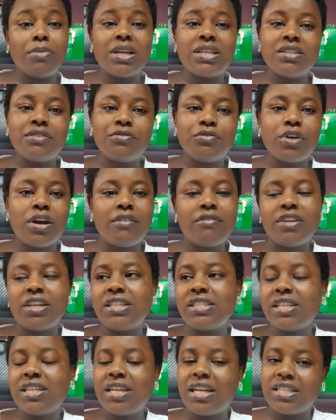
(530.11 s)
But if you have
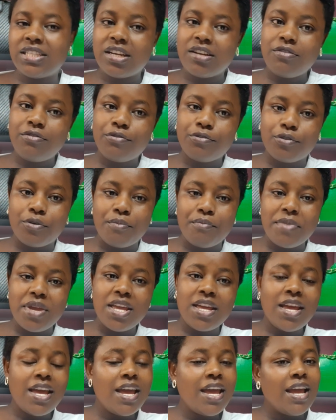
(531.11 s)
rented a shelf from
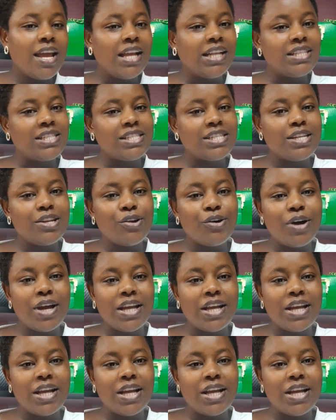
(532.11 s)
me, it's